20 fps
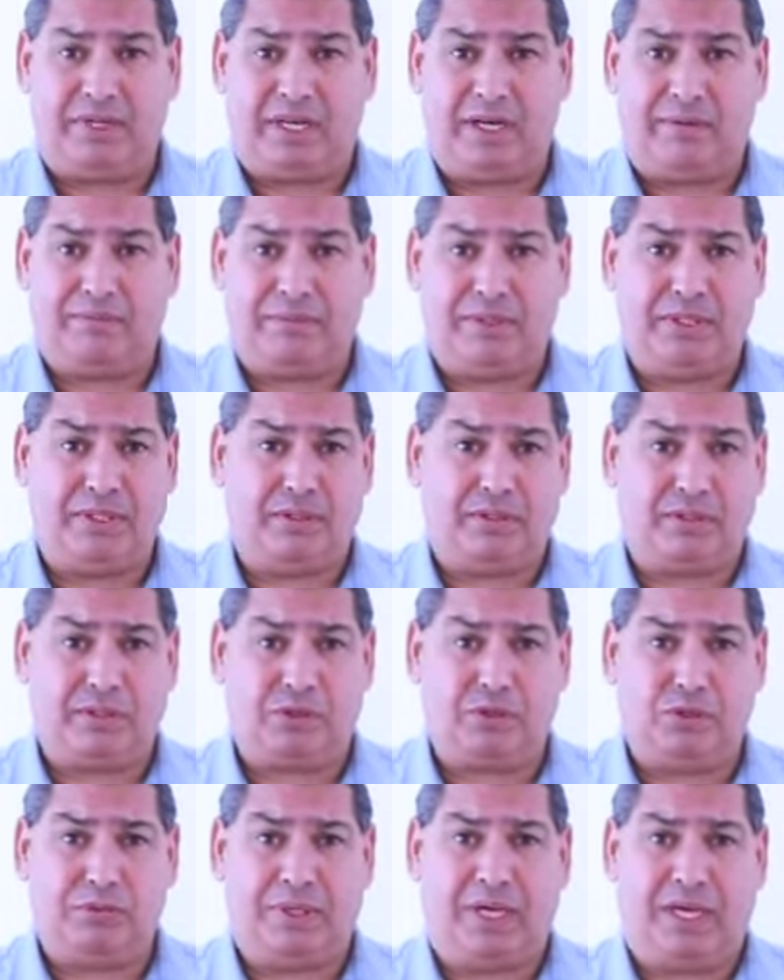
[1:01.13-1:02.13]
company that took the
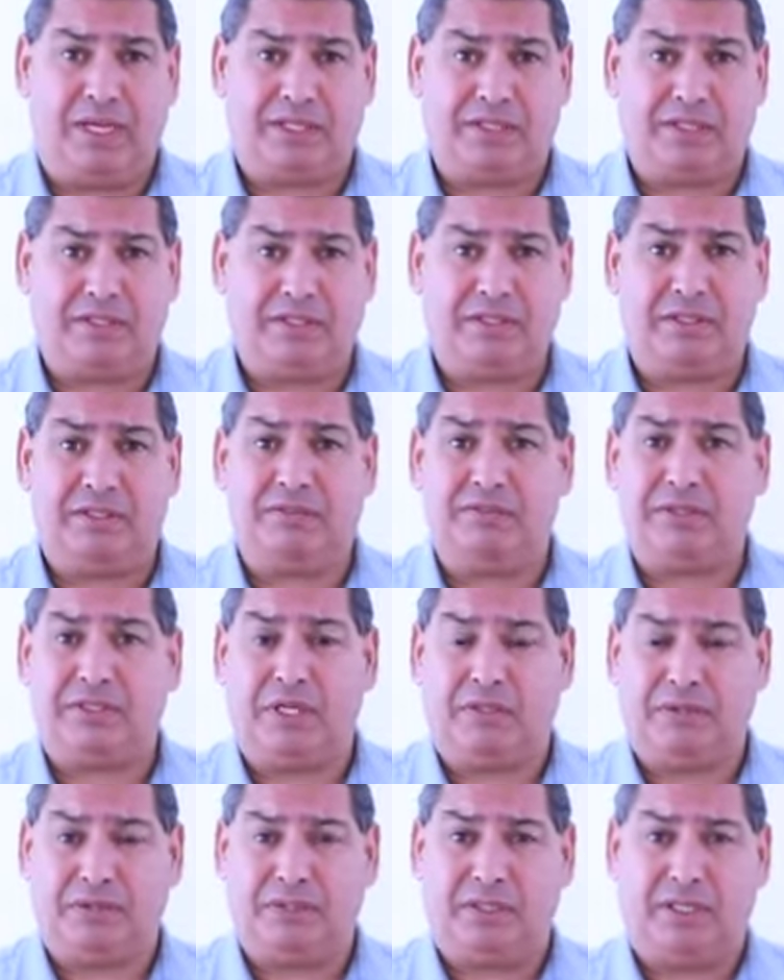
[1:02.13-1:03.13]
swimming lessons that
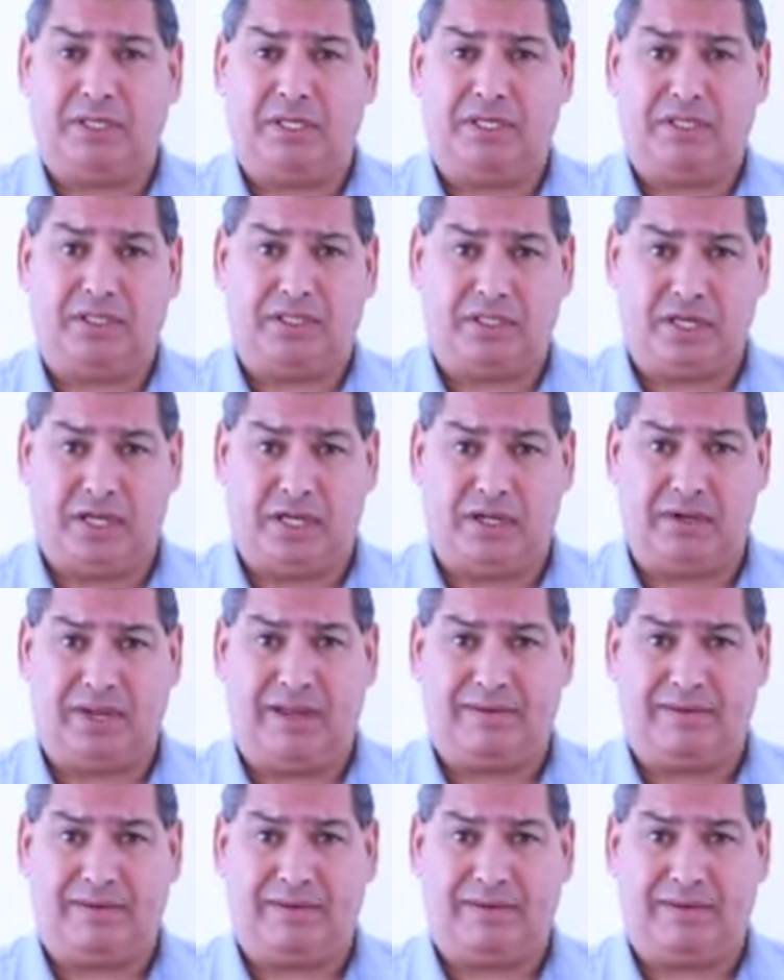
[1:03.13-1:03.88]
resulted in the child